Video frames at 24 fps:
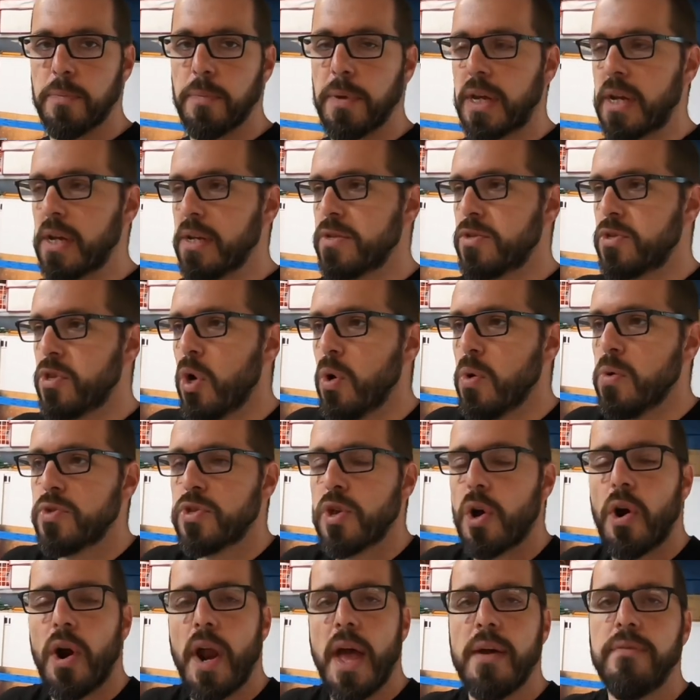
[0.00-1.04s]
because those
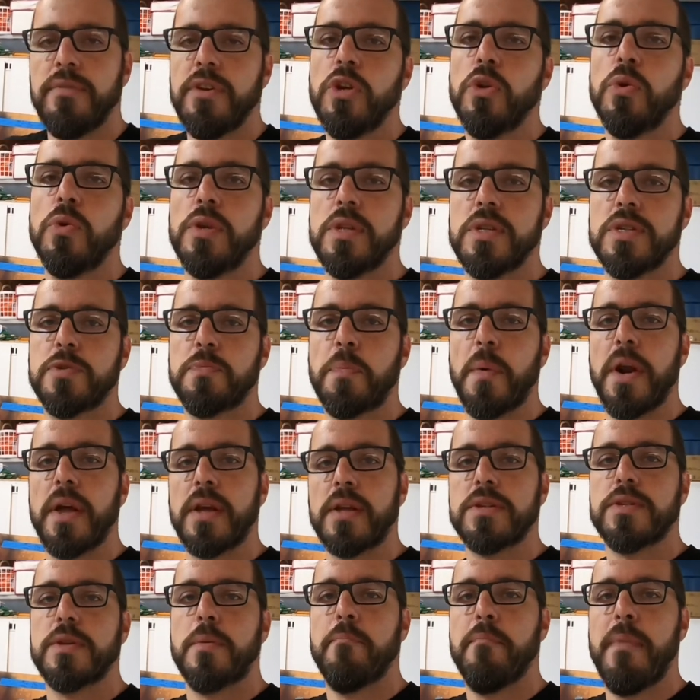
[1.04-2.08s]
are heavy-duty
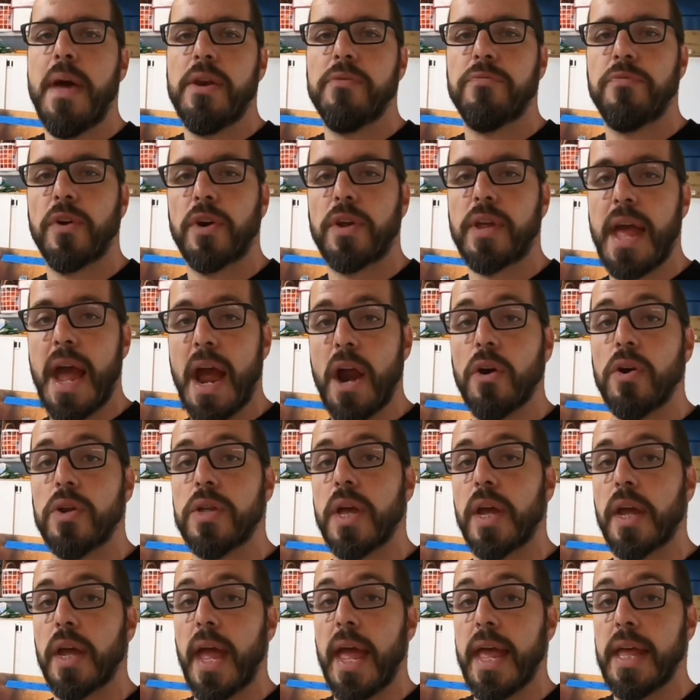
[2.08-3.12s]
springs meant for
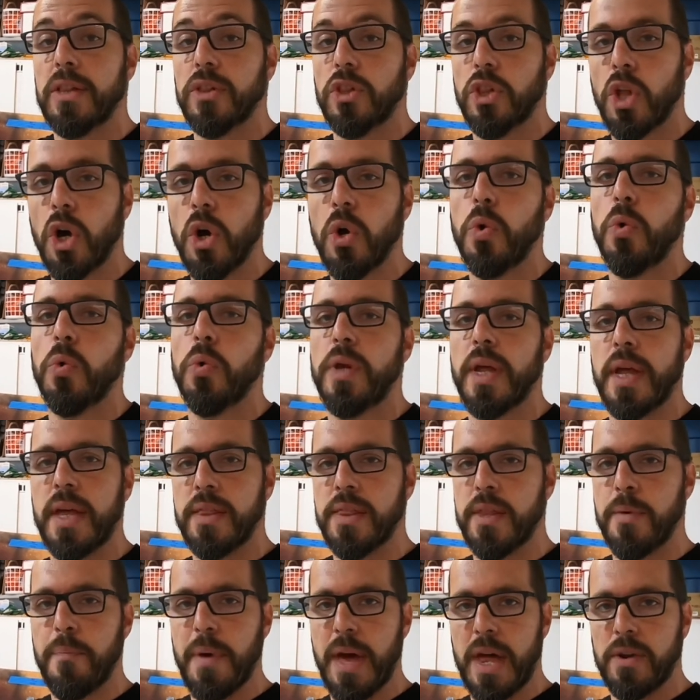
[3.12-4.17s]
carrying a load
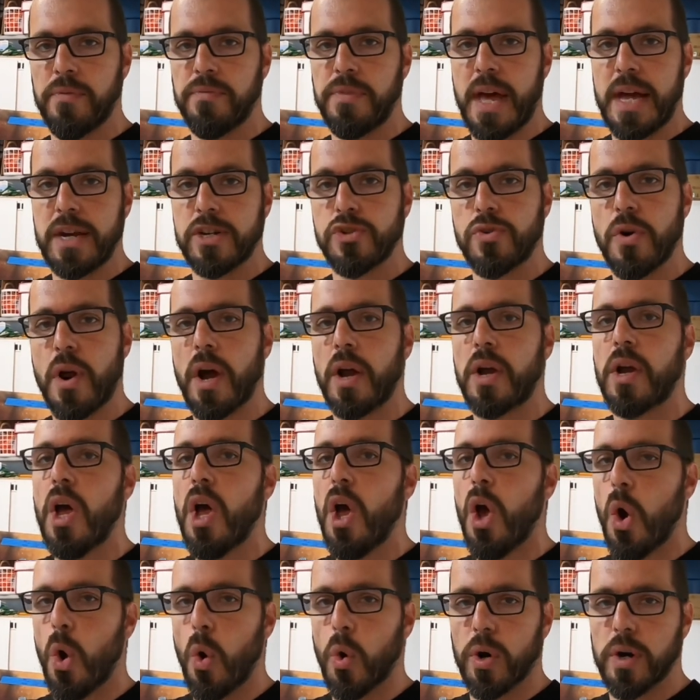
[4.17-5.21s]
in the bed of that truck
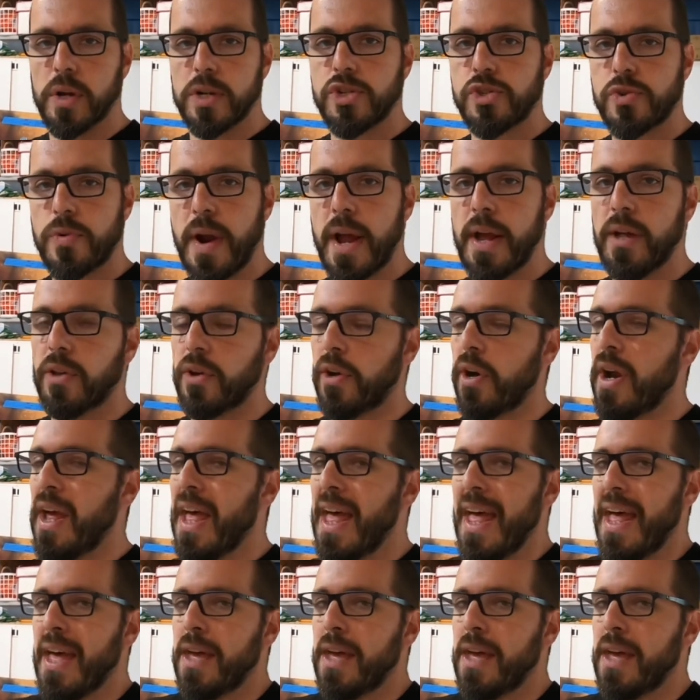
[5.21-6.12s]
or a trailer.